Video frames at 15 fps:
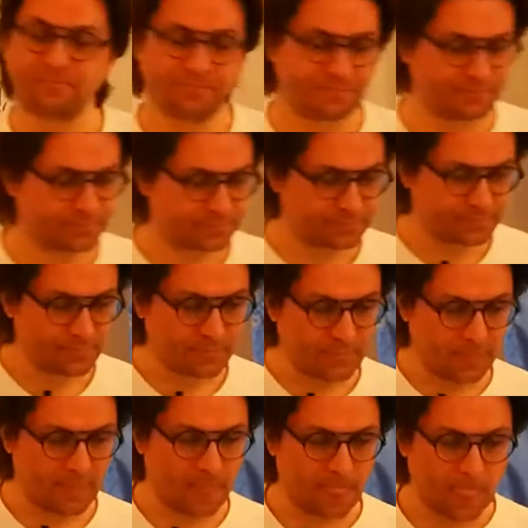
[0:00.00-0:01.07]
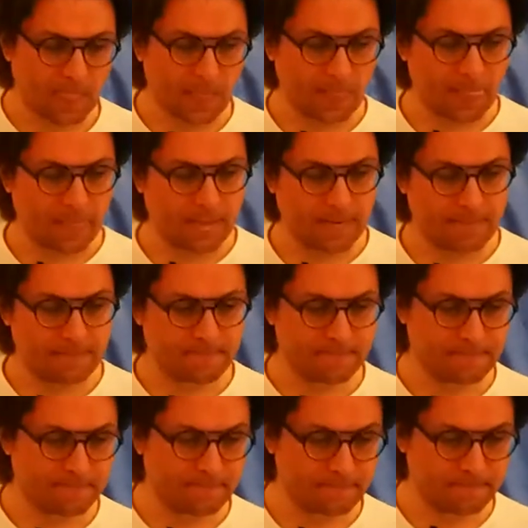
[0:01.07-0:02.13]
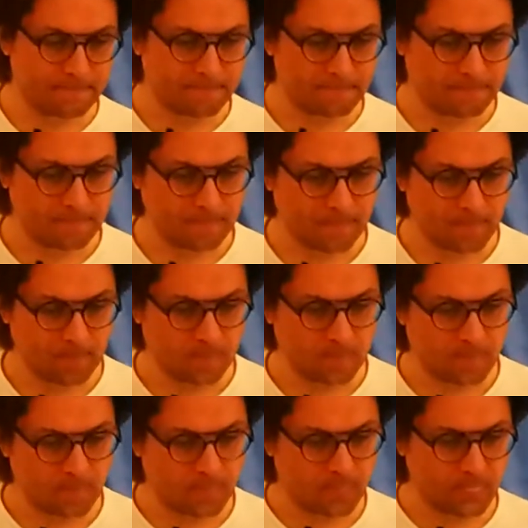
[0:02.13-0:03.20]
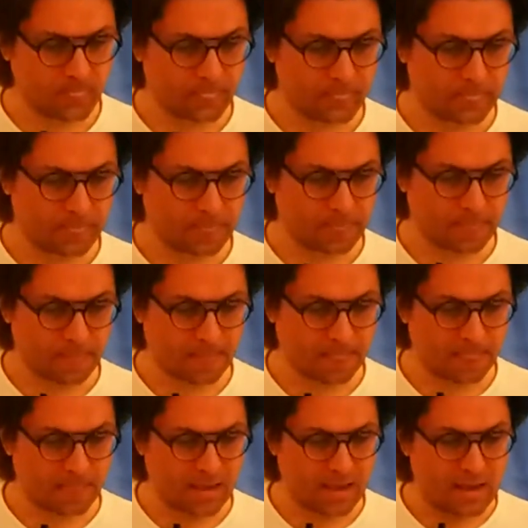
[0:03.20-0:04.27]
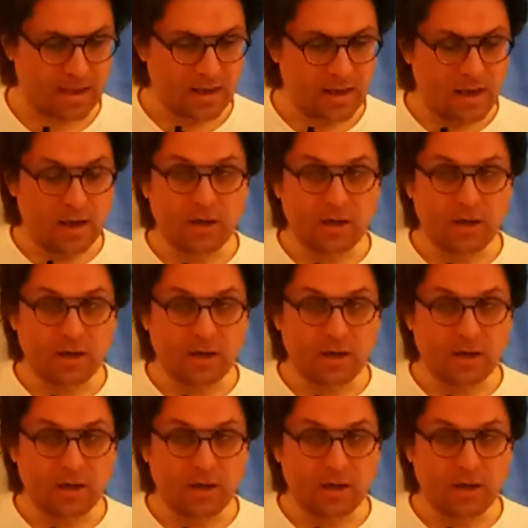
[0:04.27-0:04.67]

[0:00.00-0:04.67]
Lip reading: You respect things as they are, but you go through them and you transform them.